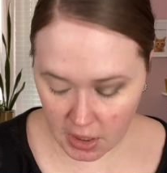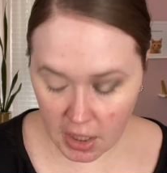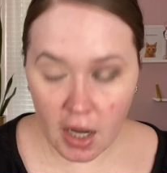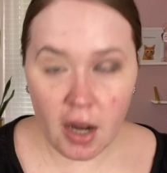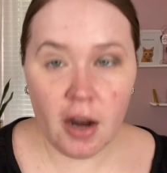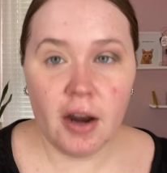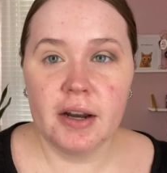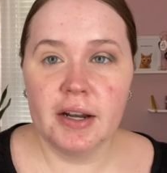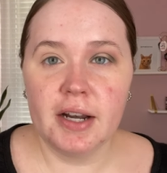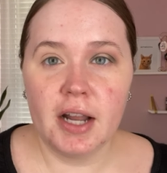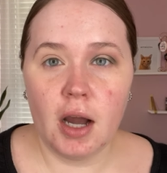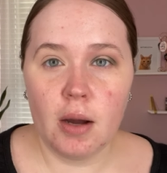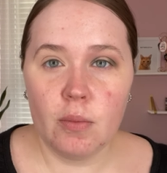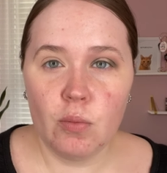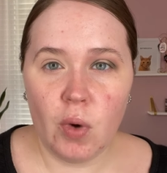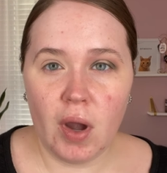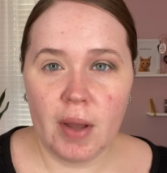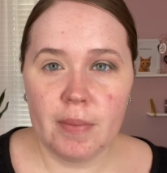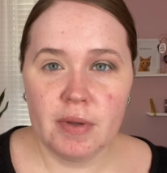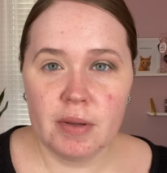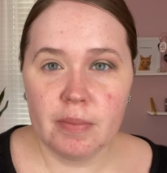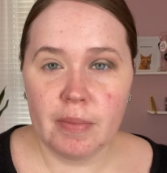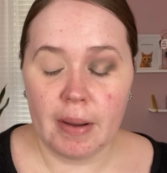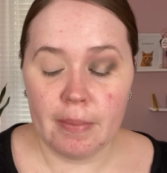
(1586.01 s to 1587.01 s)
All right, now I'm
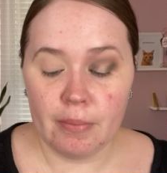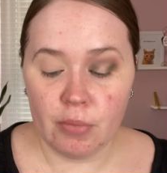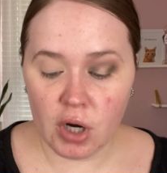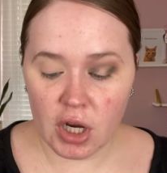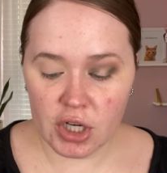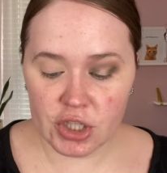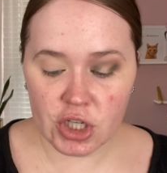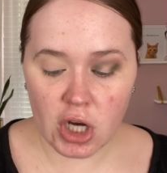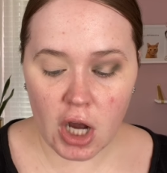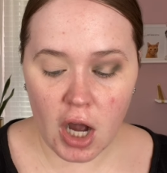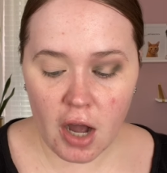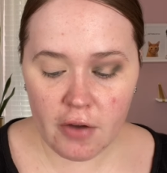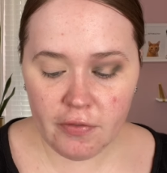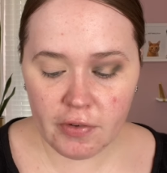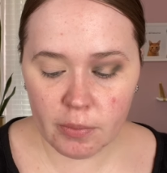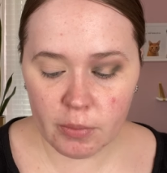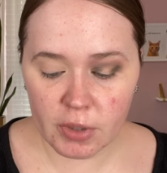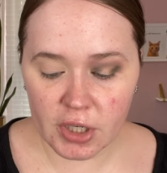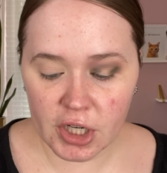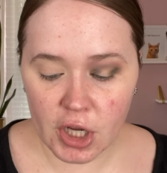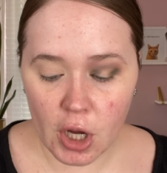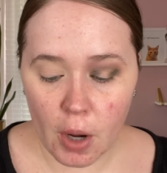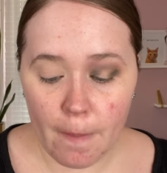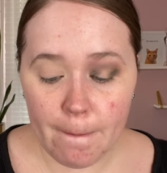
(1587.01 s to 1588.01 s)
wiping my brush off. I'm
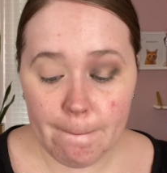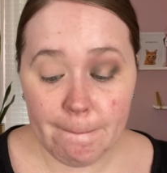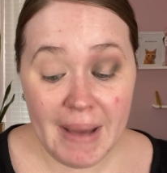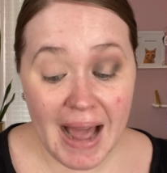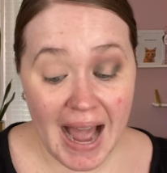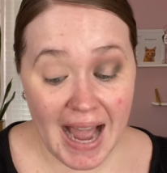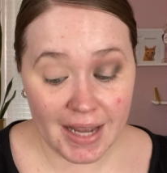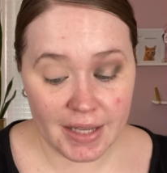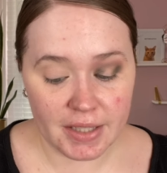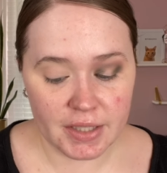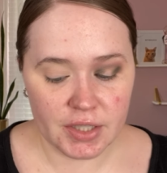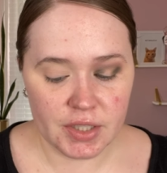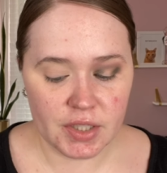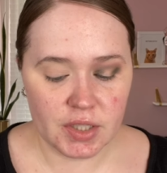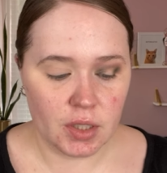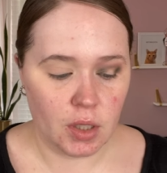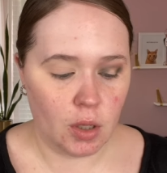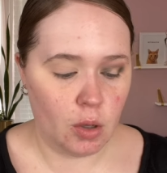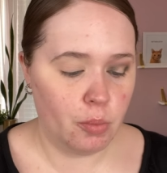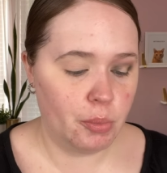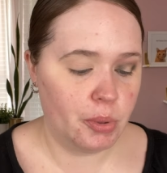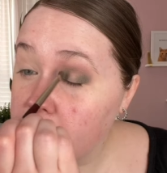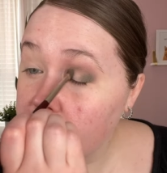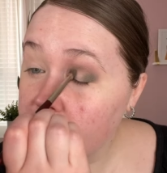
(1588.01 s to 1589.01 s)
gonna go back into
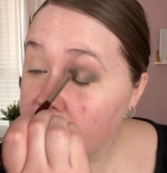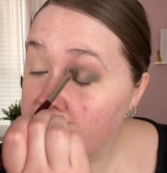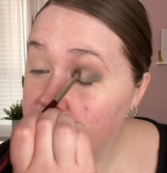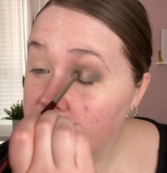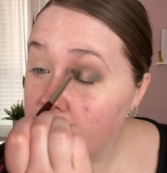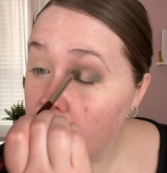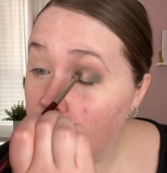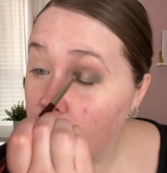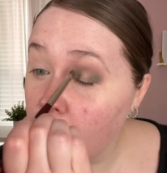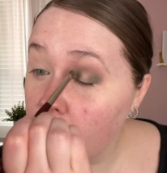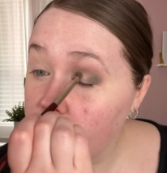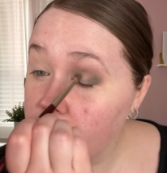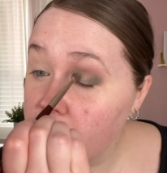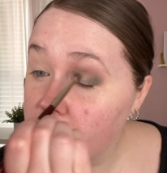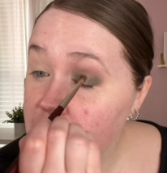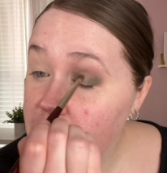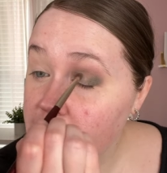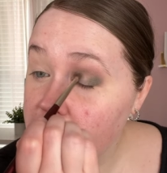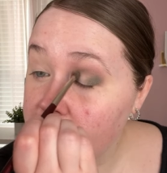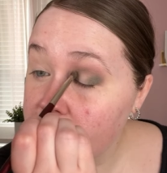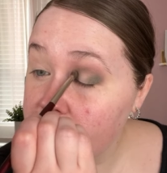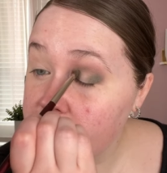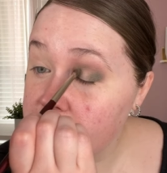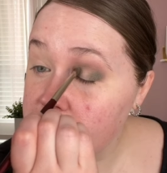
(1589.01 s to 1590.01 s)
slope. Kind of go over
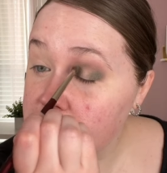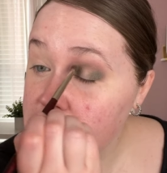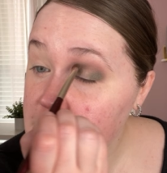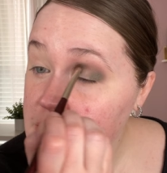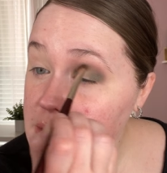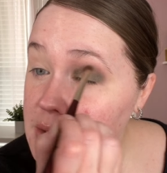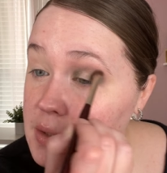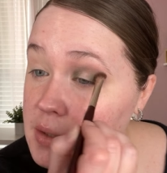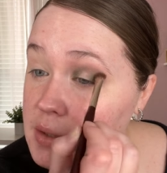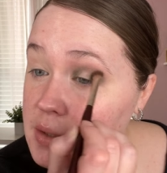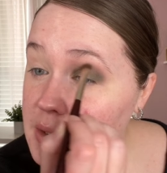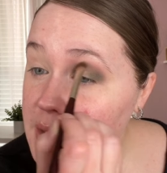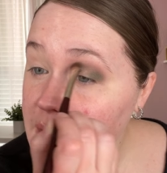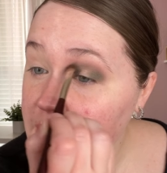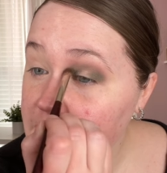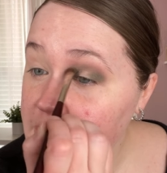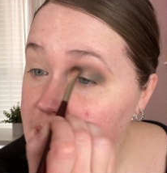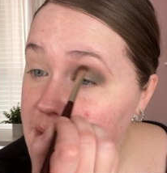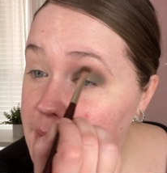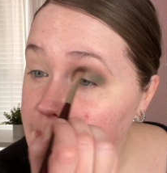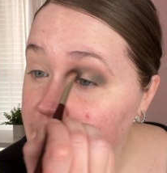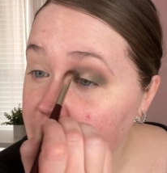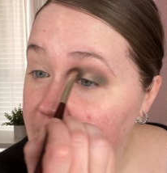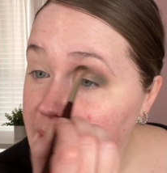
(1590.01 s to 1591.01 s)
this,
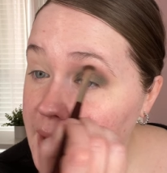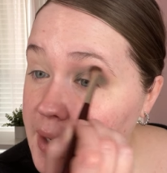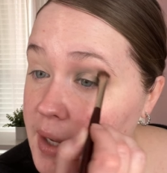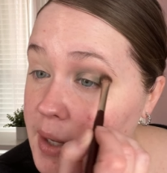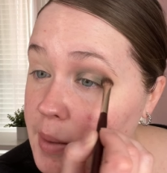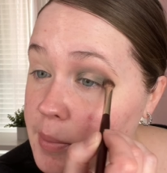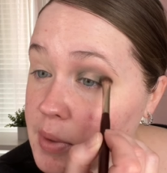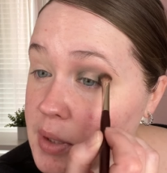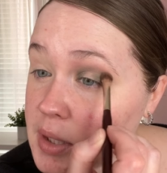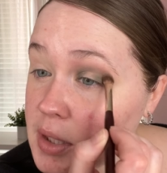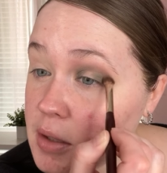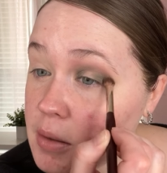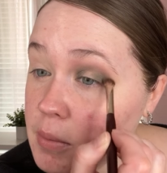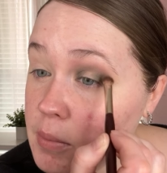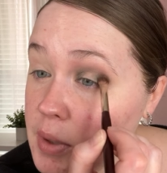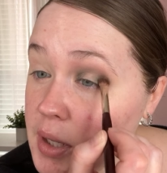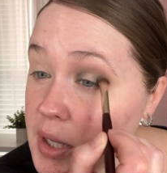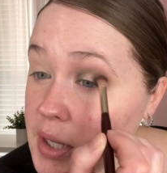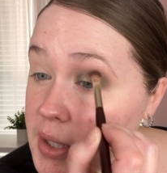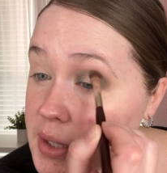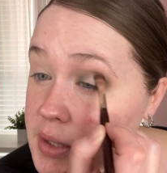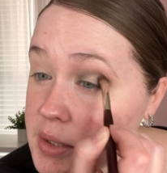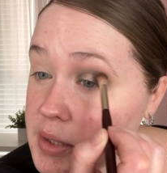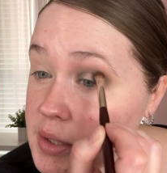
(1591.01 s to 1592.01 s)
lighten it back up a little
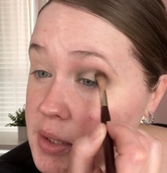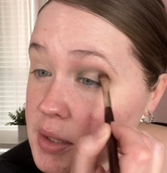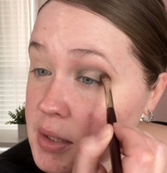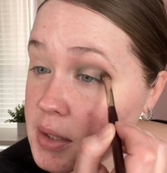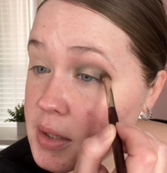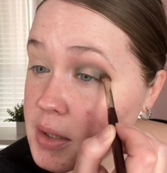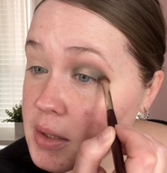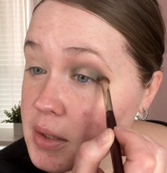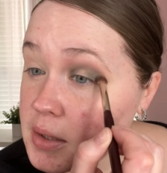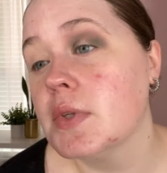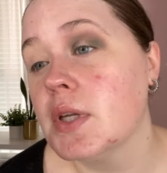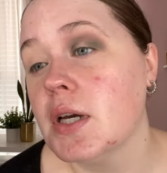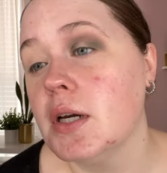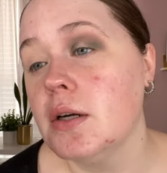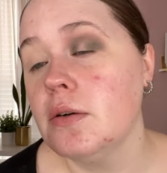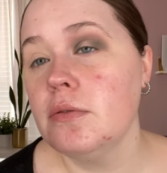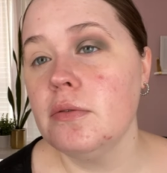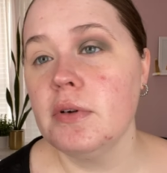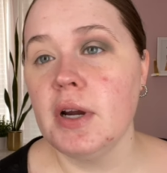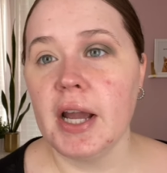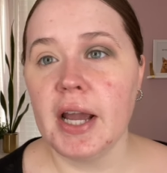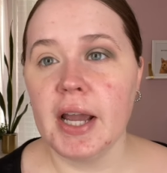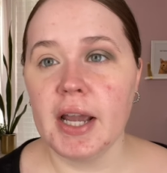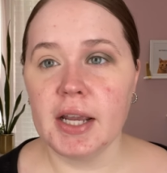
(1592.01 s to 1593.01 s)
bit.
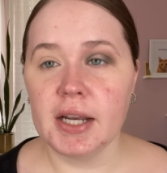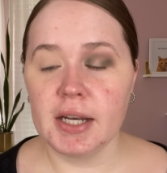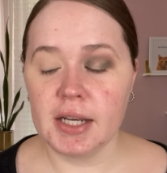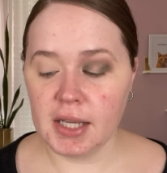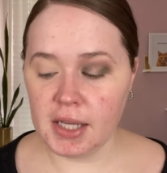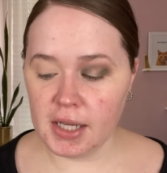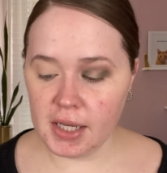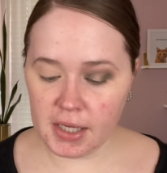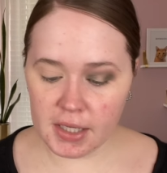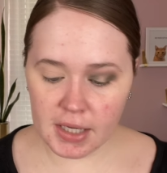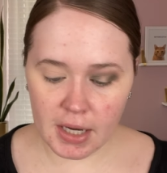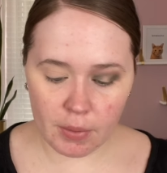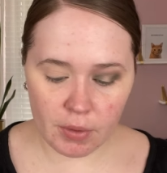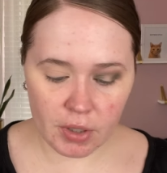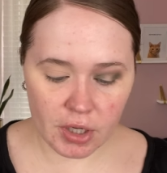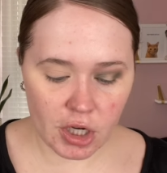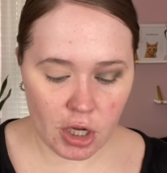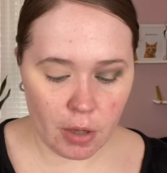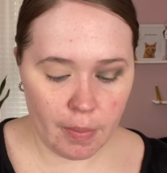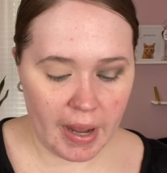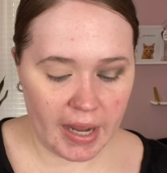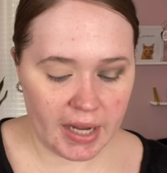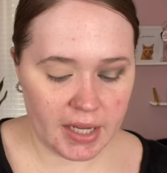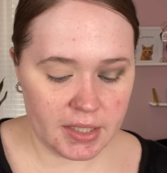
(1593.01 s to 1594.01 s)
Alrighty, now we're gonna
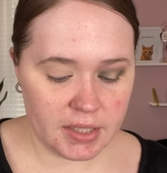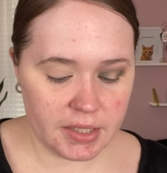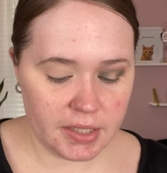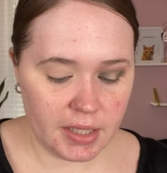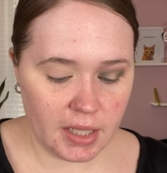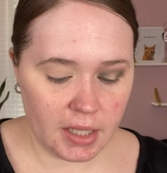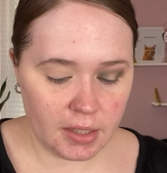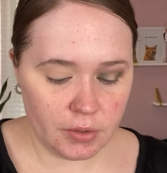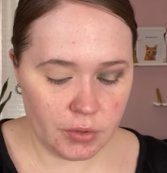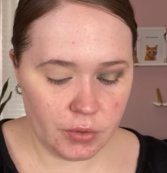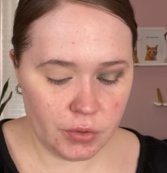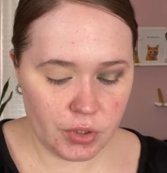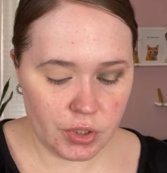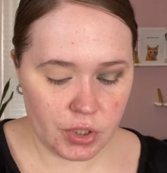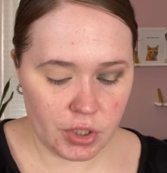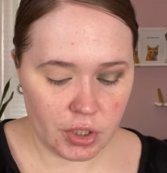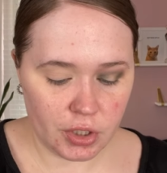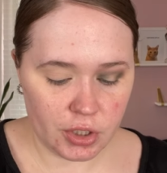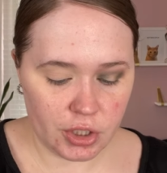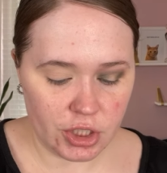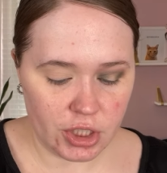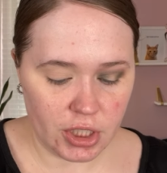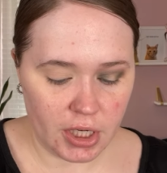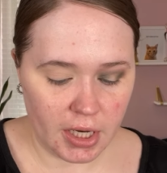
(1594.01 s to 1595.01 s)
go back into that
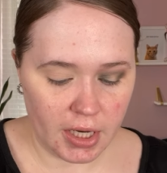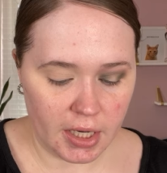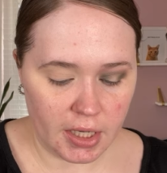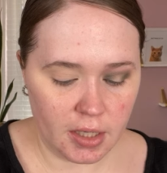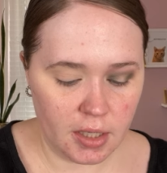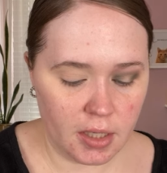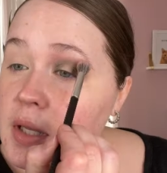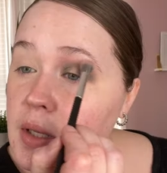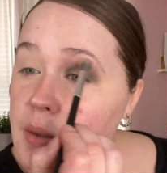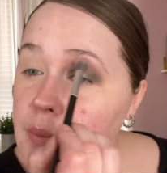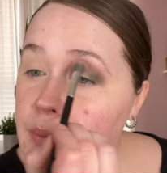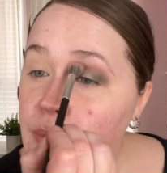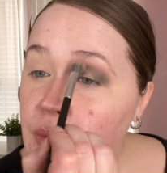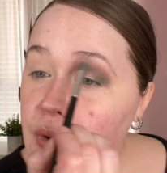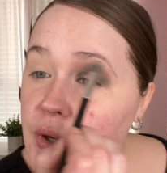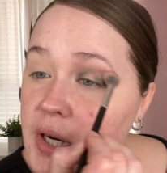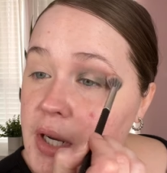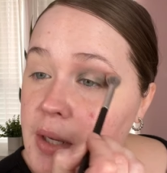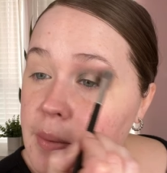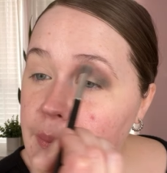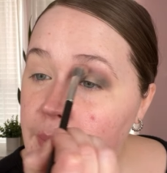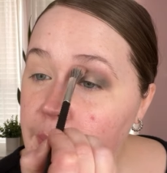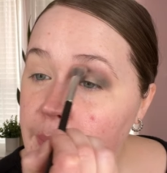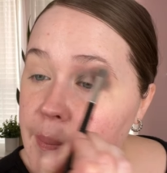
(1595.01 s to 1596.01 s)
Lucerne shade and
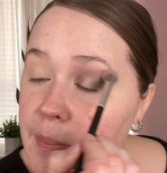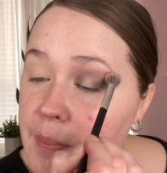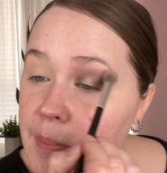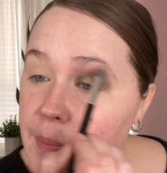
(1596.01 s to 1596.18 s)
bring